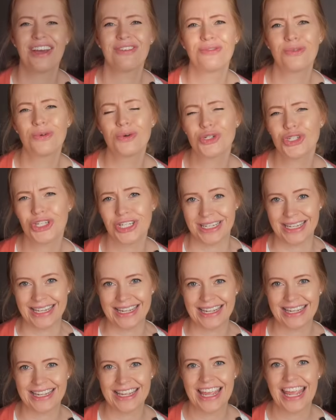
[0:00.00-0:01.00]

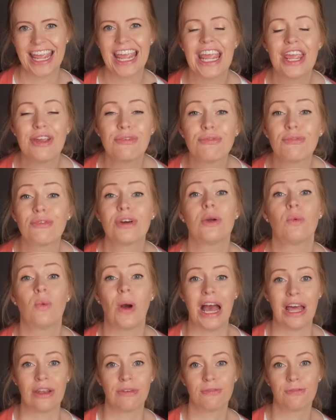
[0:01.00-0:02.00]
unfortunately,
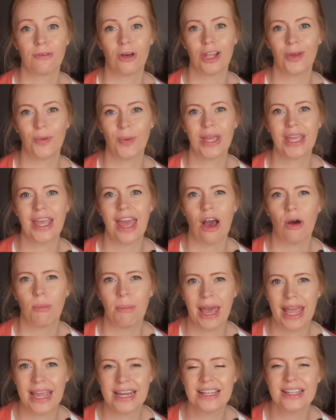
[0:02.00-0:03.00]
everyone following
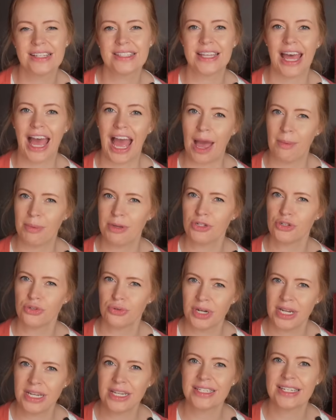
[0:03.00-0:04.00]
Almeida's
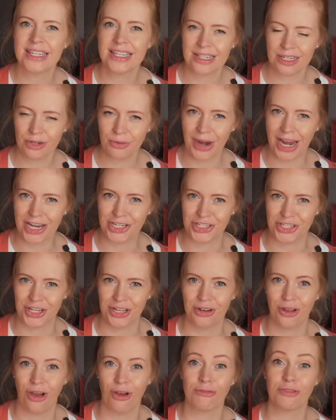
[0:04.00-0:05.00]
arbitrary
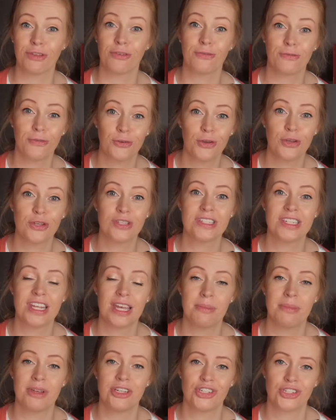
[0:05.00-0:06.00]
declaration of the first
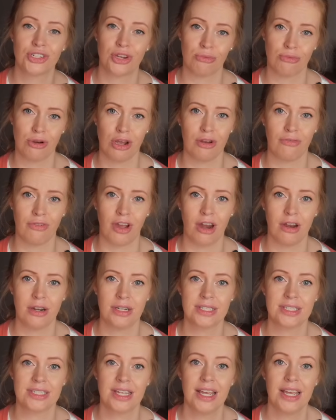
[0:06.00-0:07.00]
imaged
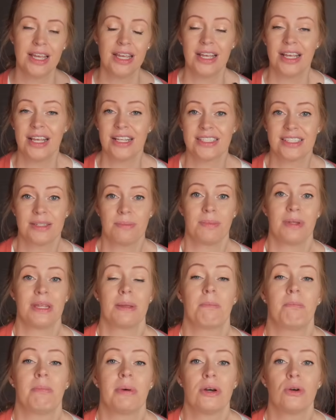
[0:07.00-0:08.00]
coronavirus is simply
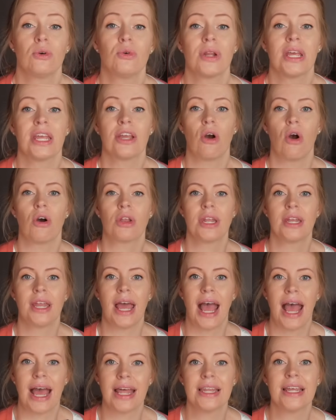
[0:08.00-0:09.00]
building on an
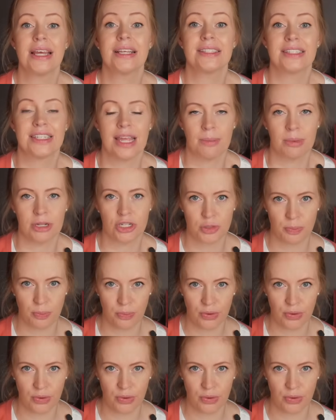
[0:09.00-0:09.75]
unestablished